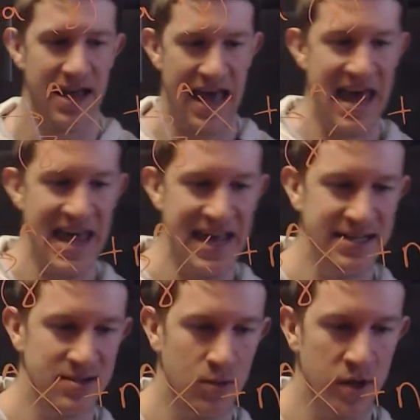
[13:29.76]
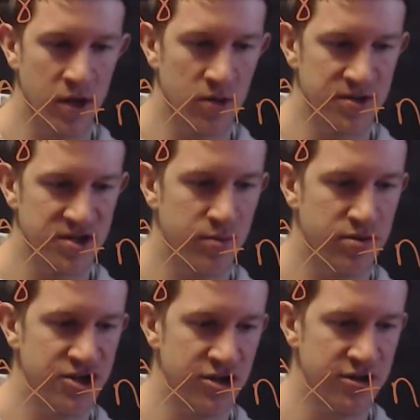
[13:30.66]
and we also
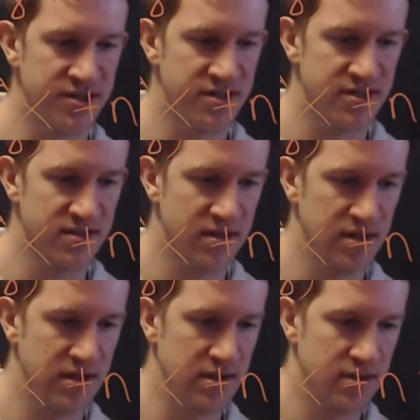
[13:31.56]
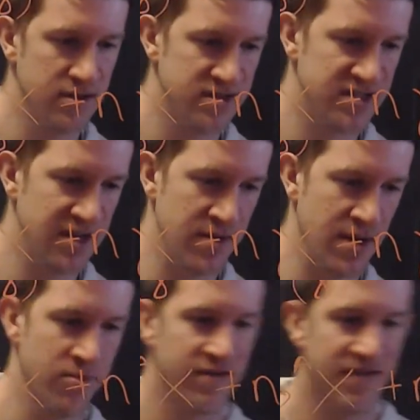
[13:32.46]
produce some
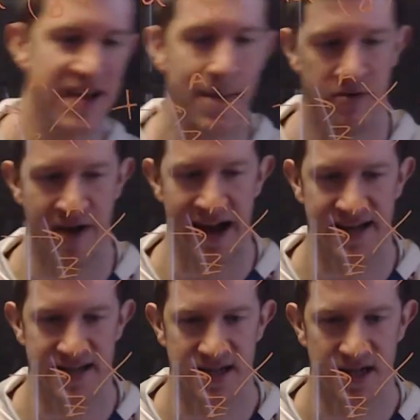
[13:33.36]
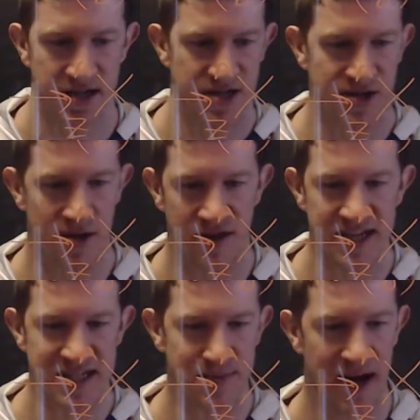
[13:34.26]
number of gamma rays. So
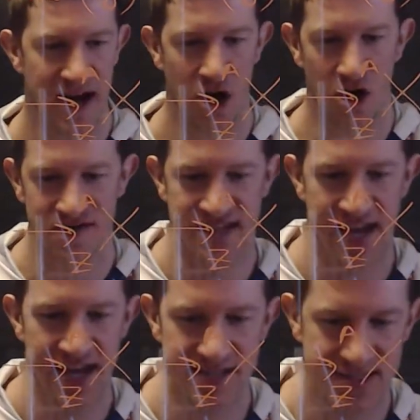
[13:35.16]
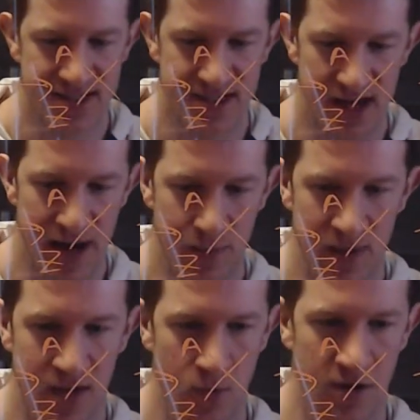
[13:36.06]
this part offsets, and we
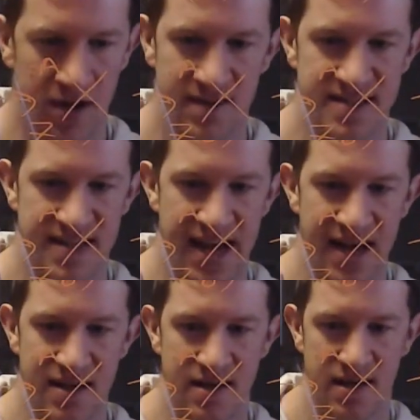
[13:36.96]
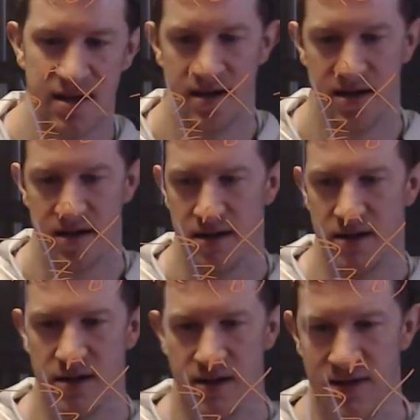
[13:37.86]
can work this out.
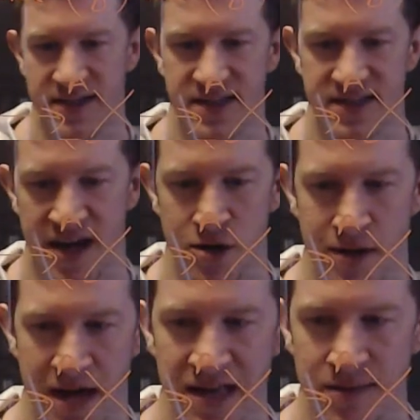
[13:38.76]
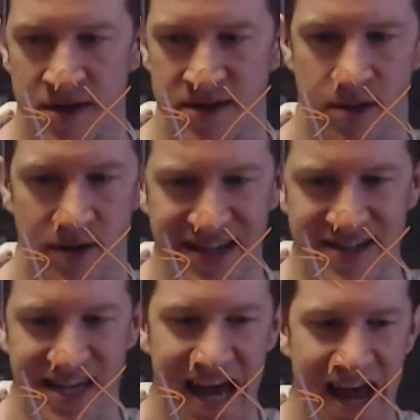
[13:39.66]
This is our new element, so it is
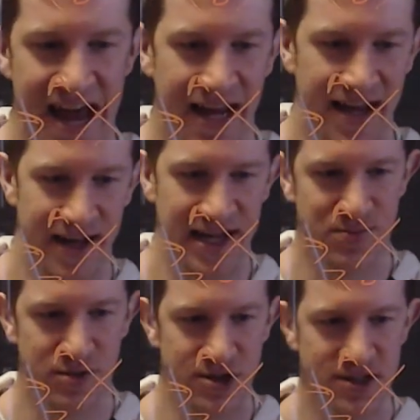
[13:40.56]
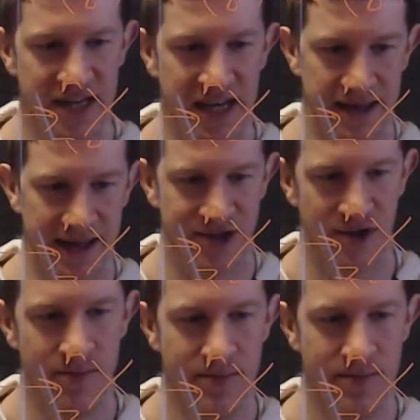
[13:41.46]
decaying, it's producing an electron